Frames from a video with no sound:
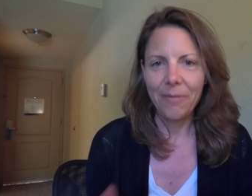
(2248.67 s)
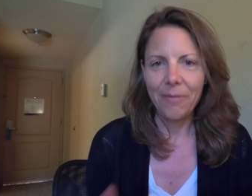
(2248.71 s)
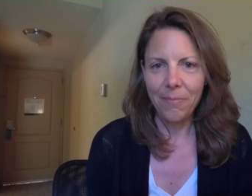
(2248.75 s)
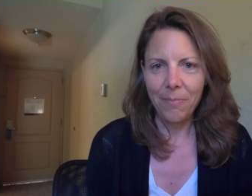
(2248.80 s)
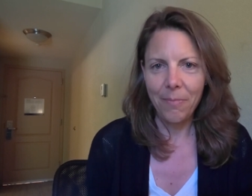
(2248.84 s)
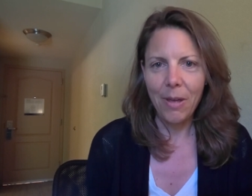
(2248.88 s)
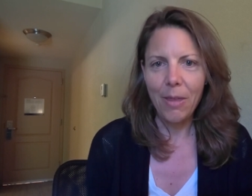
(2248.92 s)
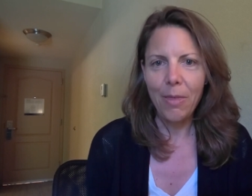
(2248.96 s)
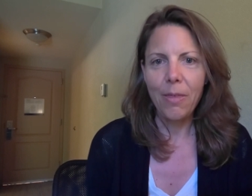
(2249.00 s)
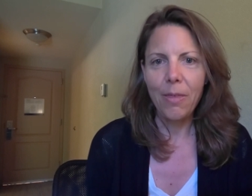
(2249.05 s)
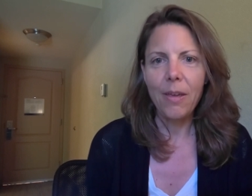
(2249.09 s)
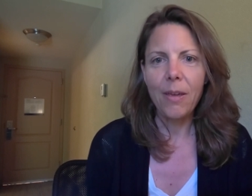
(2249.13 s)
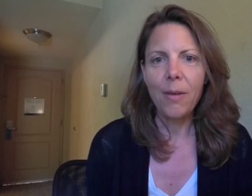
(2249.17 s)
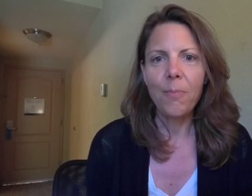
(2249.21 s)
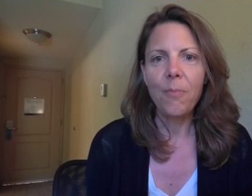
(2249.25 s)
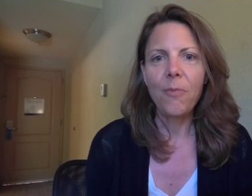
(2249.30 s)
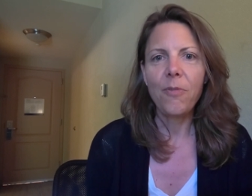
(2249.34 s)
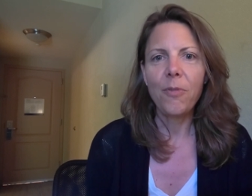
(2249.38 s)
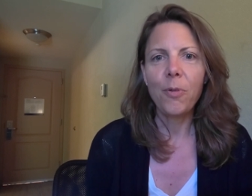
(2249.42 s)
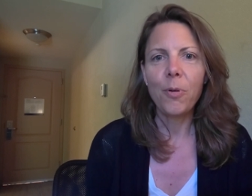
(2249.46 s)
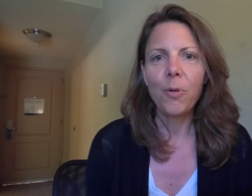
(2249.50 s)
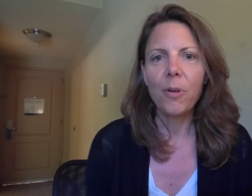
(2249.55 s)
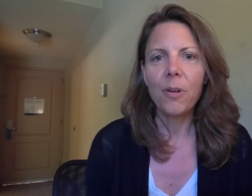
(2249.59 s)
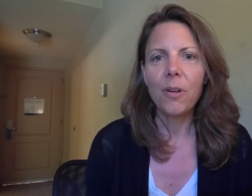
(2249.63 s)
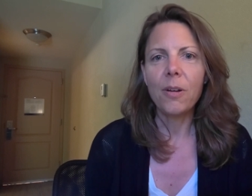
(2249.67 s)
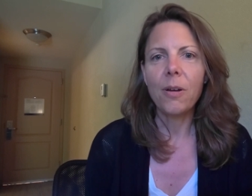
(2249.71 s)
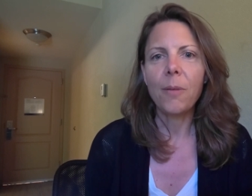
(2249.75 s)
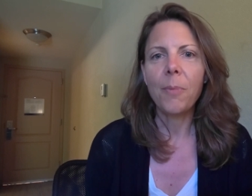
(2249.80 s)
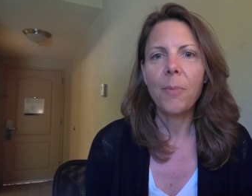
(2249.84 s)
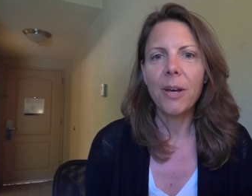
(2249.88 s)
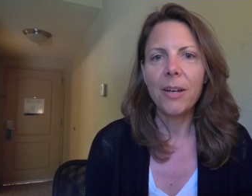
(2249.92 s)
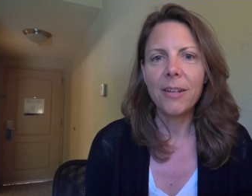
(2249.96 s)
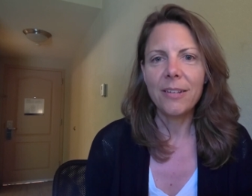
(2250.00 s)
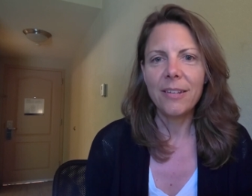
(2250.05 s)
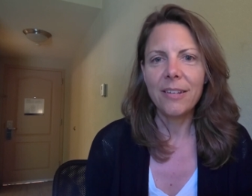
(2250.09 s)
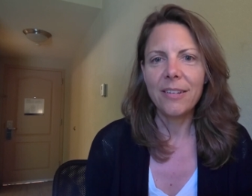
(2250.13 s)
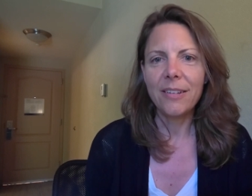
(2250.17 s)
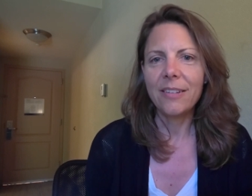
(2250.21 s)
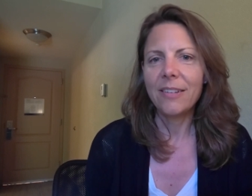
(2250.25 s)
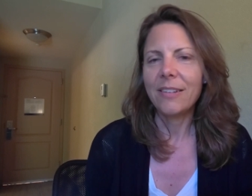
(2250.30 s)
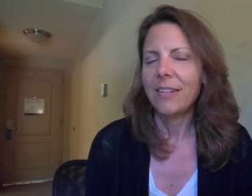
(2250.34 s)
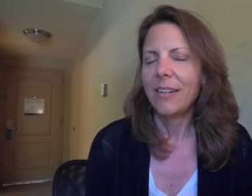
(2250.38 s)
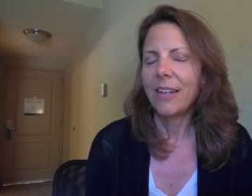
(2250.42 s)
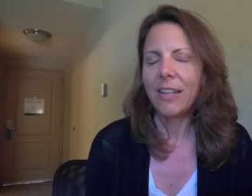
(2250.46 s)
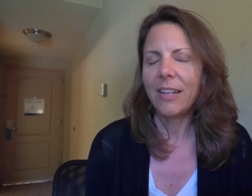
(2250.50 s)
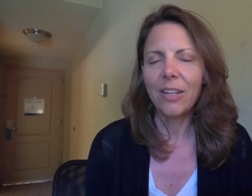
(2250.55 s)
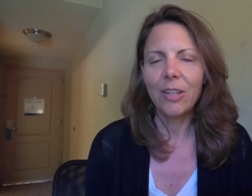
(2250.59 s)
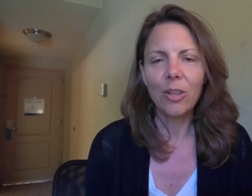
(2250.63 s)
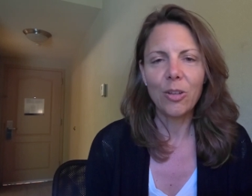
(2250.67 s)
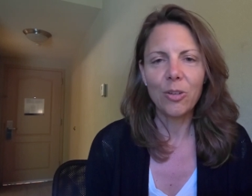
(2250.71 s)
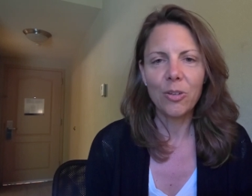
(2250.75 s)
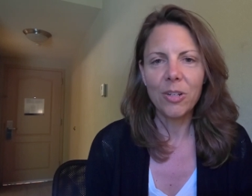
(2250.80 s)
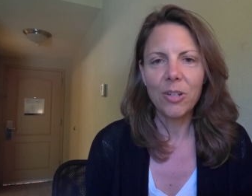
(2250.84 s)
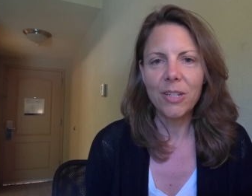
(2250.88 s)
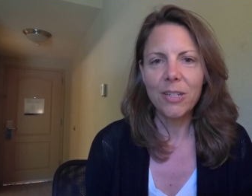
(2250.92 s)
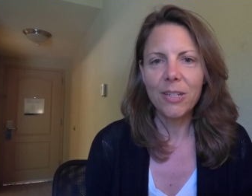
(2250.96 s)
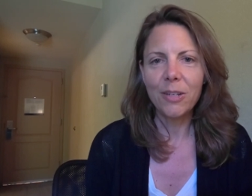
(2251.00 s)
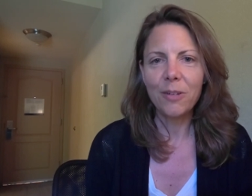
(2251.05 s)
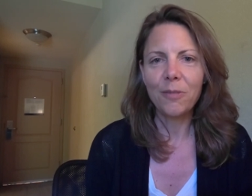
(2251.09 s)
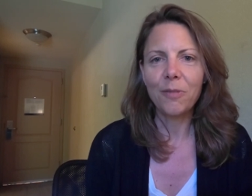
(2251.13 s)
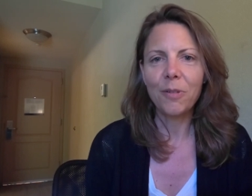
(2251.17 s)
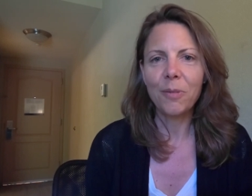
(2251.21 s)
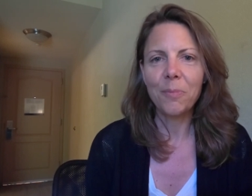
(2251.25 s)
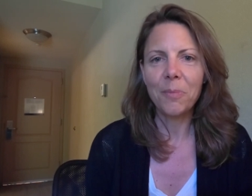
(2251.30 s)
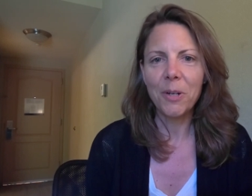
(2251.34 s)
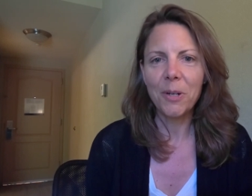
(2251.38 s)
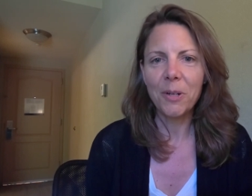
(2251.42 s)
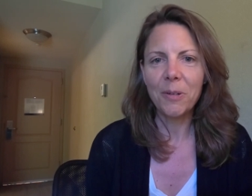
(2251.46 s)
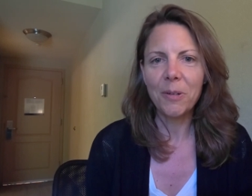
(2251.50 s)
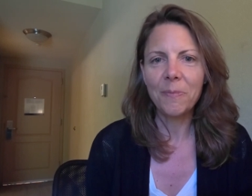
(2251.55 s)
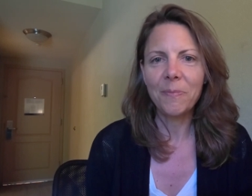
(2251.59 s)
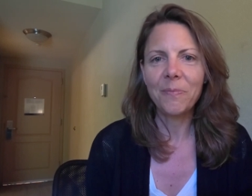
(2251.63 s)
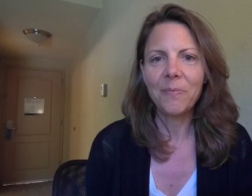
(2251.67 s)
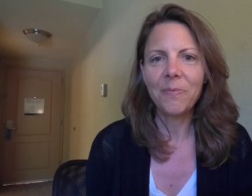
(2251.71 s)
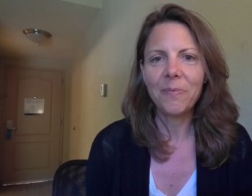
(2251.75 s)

my theme for Amanda, I could learn a ton from her.